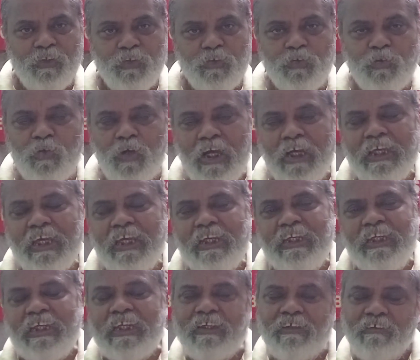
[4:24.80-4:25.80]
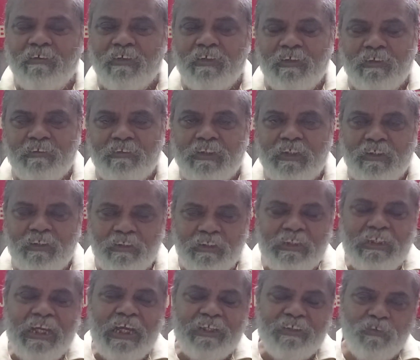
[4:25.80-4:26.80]
So again, the
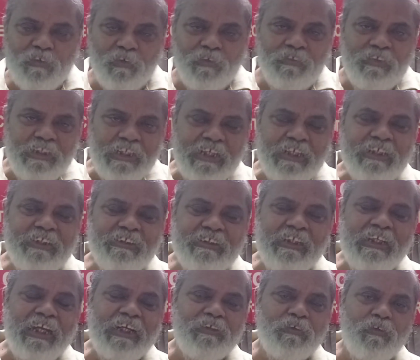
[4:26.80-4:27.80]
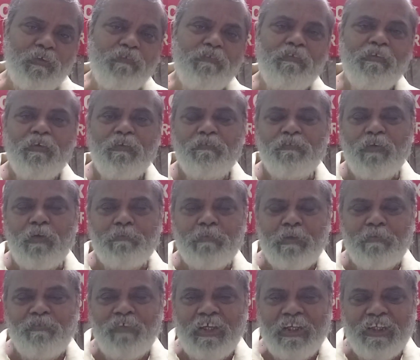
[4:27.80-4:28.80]
electron, nearest electron from
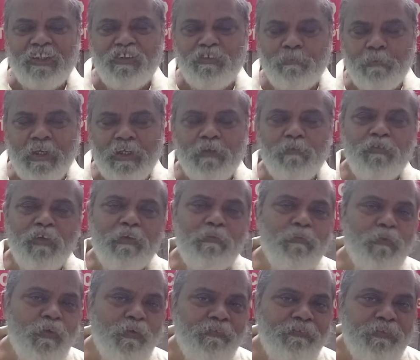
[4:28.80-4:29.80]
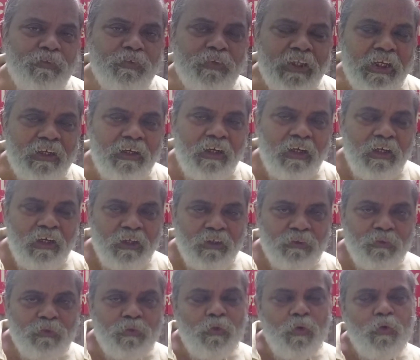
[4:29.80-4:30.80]
the valence band will move
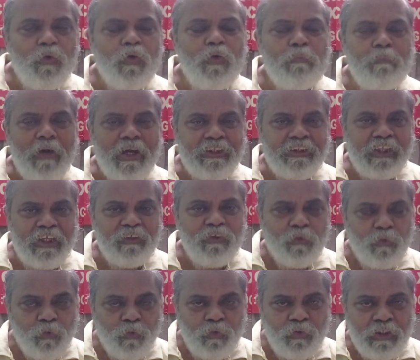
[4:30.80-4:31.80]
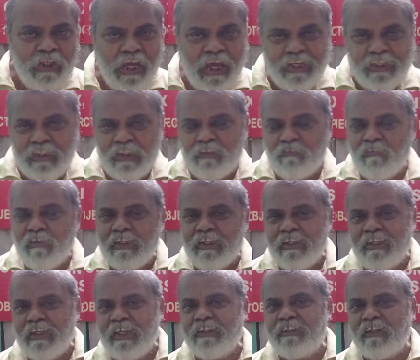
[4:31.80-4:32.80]
to occupy that hole, and it will
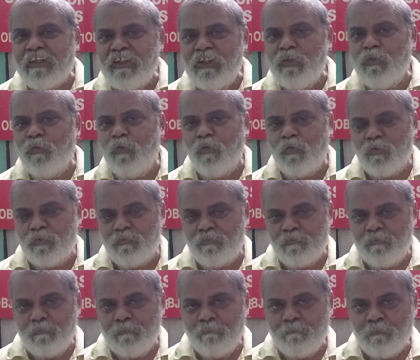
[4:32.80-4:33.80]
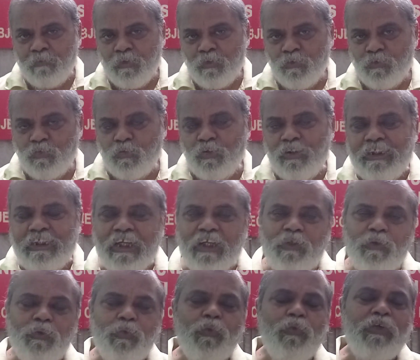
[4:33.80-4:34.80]
create a new hole. So
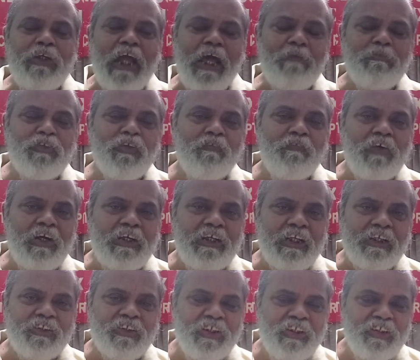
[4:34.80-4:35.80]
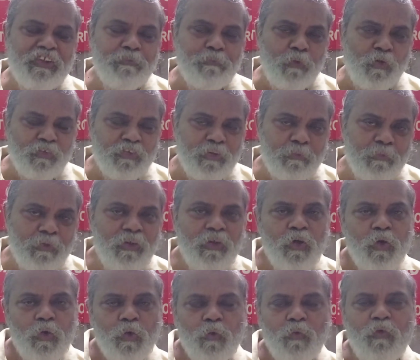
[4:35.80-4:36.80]
here two types of conduction is possible.
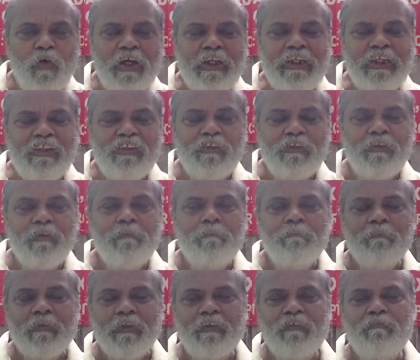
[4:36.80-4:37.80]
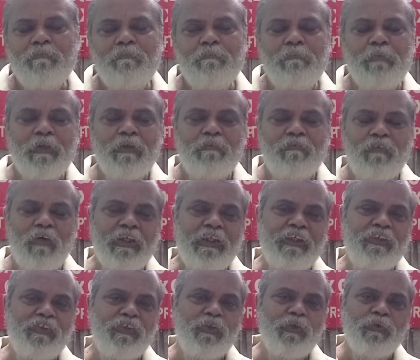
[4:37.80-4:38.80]
One is due
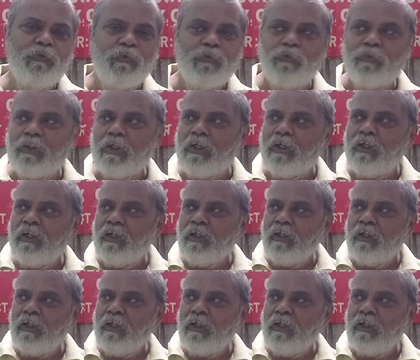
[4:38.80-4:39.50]
to the